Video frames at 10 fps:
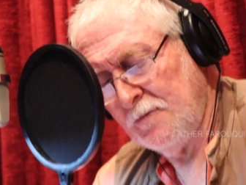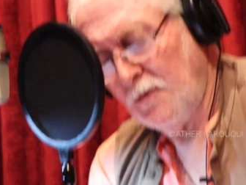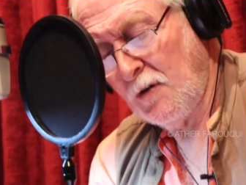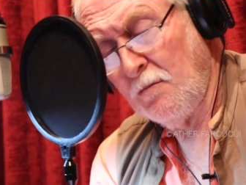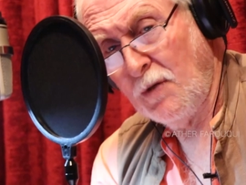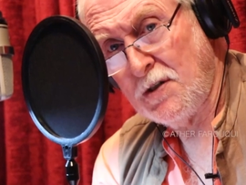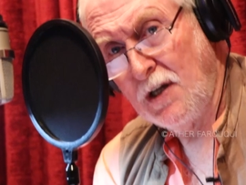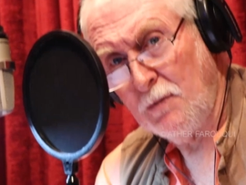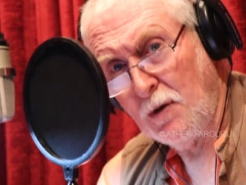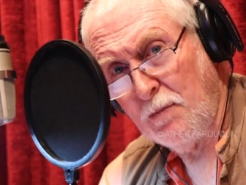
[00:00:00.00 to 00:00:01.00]
written by
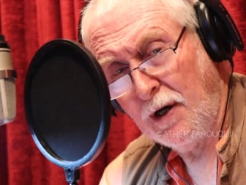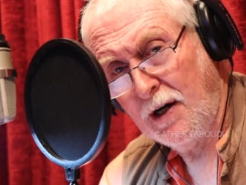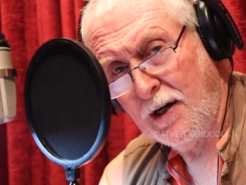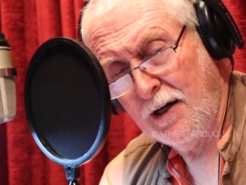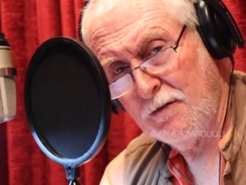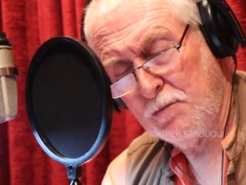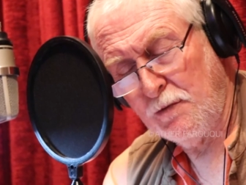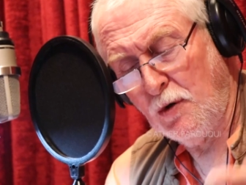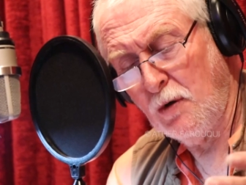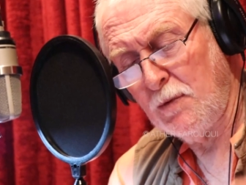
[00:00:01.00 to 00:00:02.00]
Samuel Beckett. I have
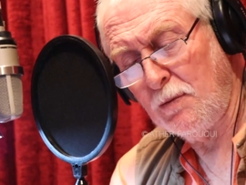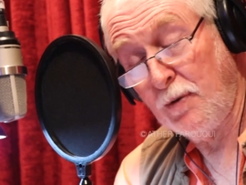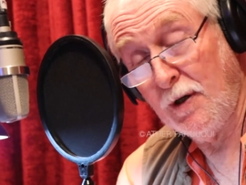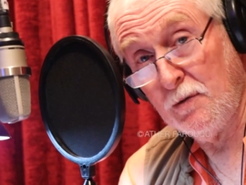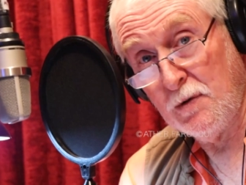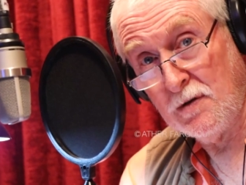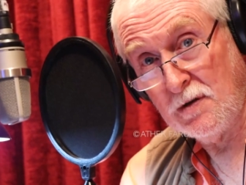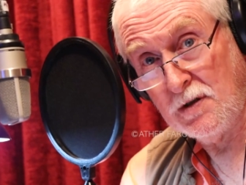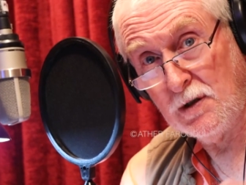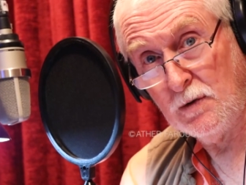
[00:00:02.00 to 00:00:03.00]
performed the play with
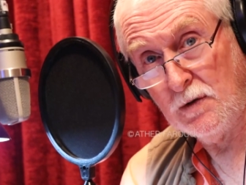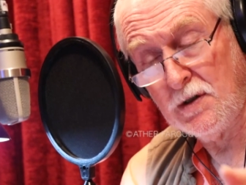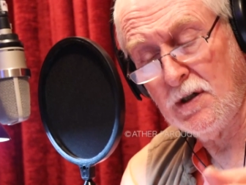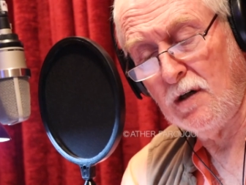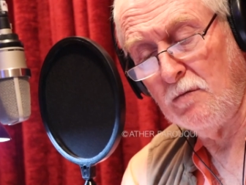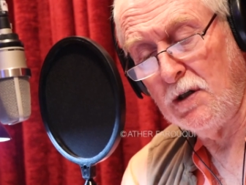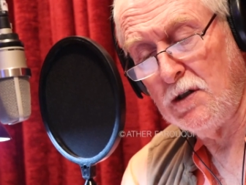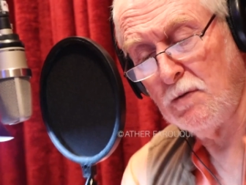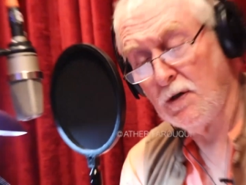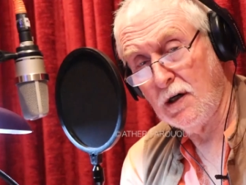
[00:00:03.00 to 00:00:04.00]
Nasiruddin Shah and
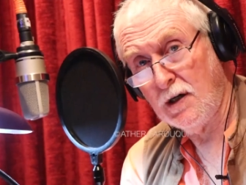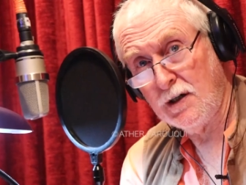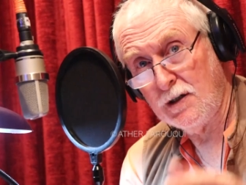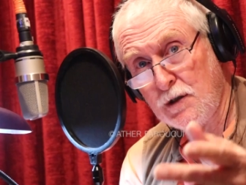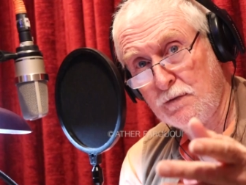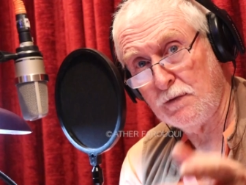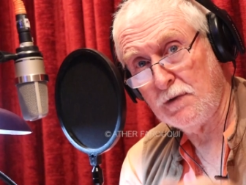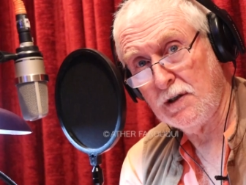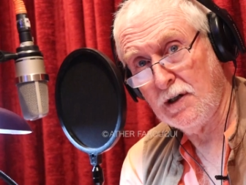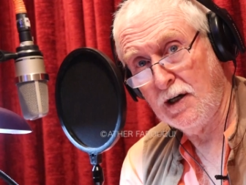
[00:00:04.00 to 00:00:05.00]
Benjamin Gilani at least
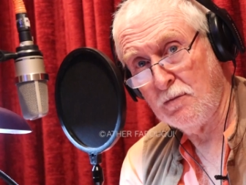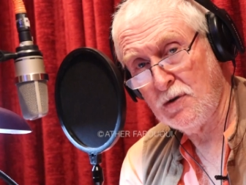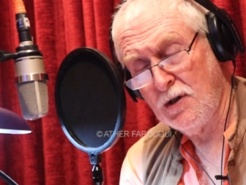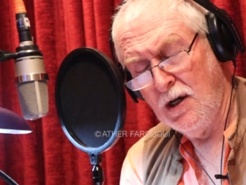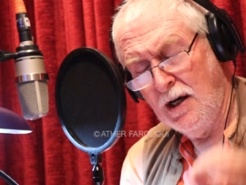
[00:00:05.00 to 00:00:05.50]
50 times.